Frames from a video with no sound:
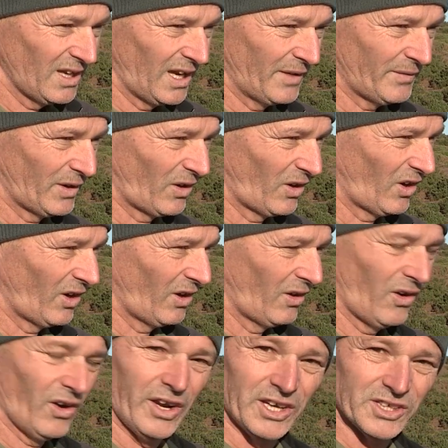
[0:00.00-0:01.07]
Have our
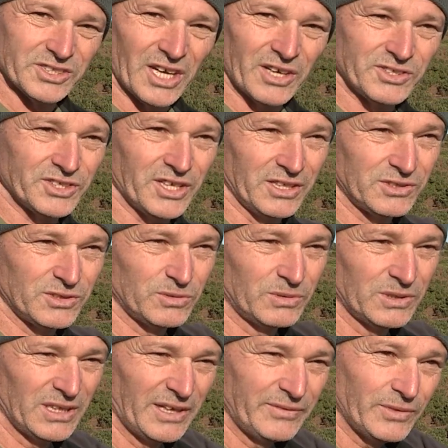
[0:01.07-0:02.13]
ISO set to a
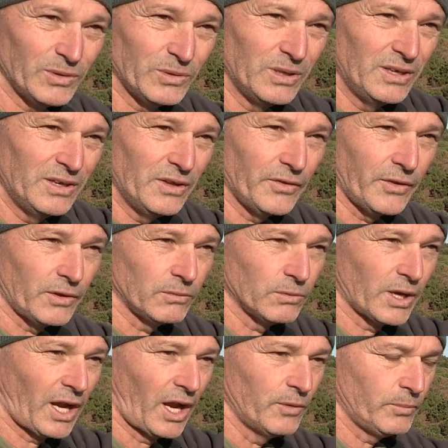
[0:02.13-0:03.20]
level that'll
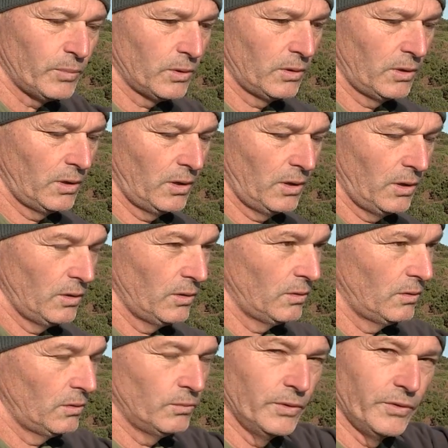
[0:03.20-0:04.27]
cope
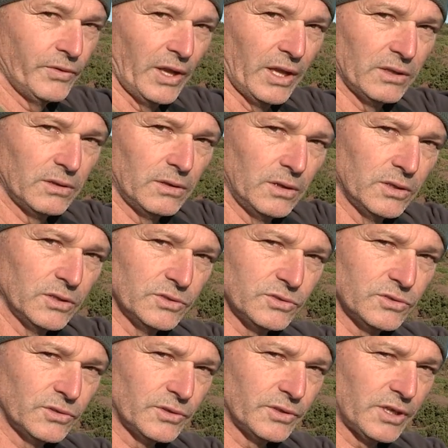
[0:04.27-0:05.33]
with that
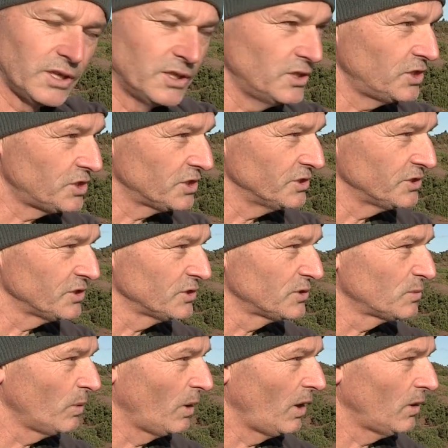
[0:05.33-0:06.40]
sort of conditions
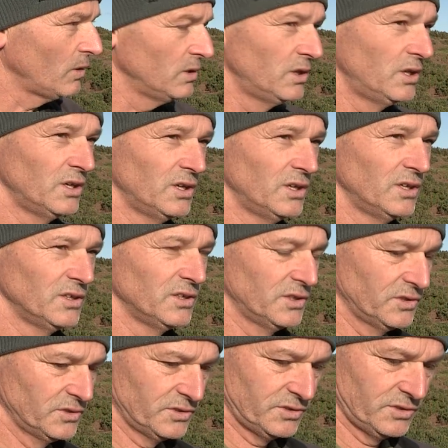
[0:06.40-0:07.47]
as well.
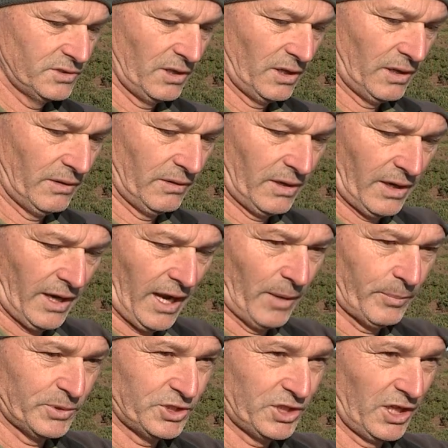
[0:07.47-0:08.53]
So
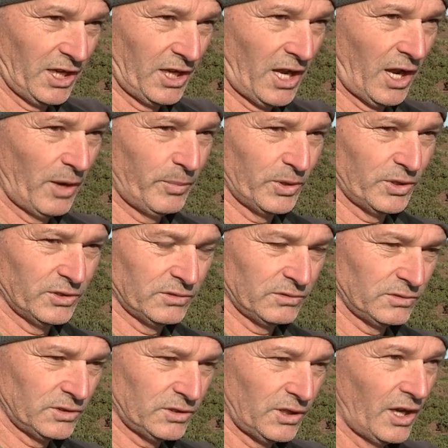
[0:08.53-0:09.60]
aperture can open
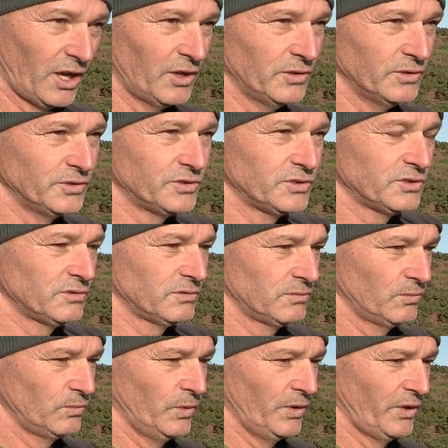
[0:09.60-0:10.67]
and close
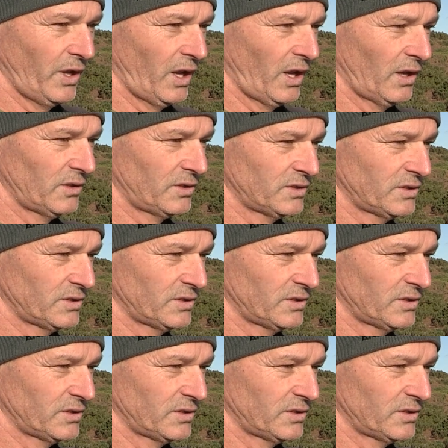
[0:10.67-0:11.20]
without